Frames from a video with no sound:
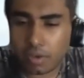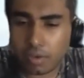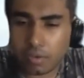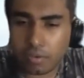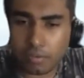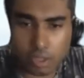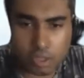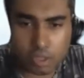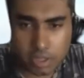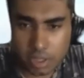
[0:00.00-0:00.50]

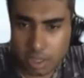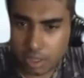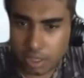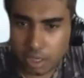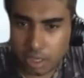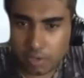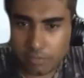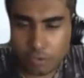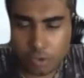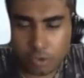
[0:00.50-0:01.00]
was
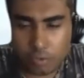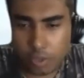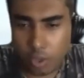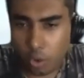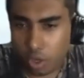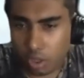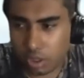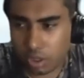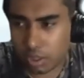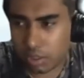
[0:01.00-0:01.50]
settled for
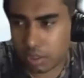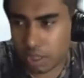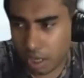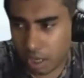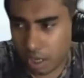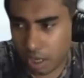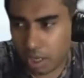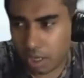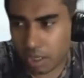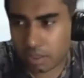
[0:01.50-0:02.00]
all the
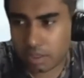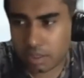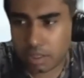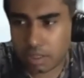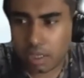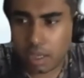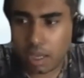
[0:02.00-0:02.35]
Sakhas,